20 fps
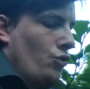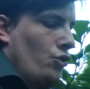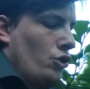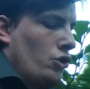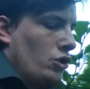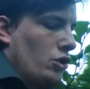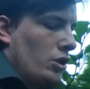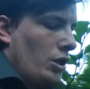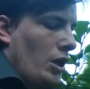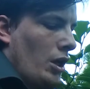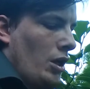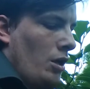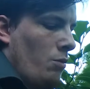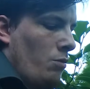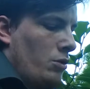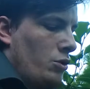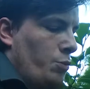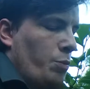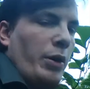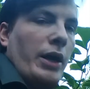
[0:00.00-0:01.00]
the
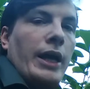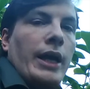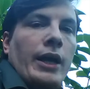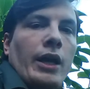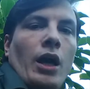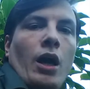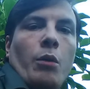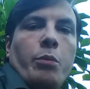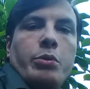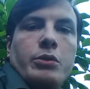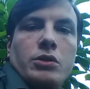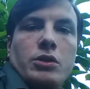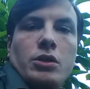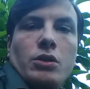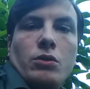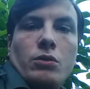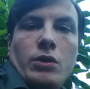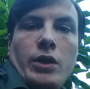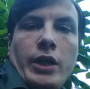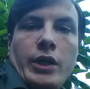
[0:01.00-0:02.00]
scheme is paid up
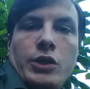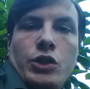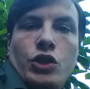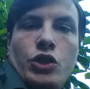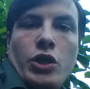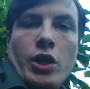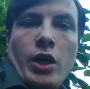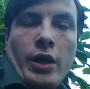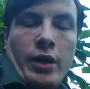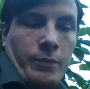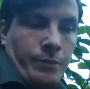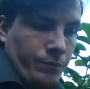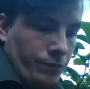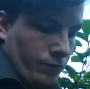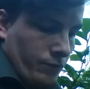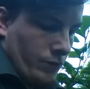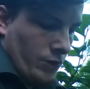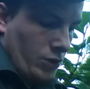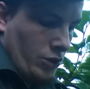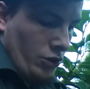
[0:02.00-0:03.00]
until next year.
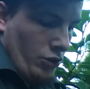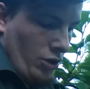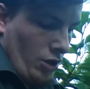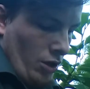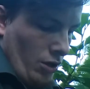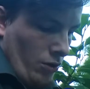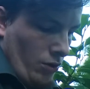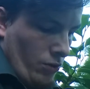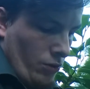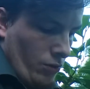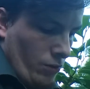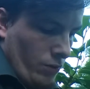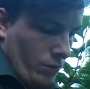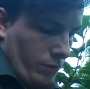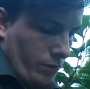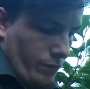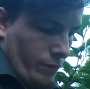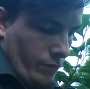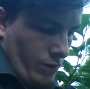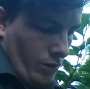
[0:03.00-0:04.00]
So,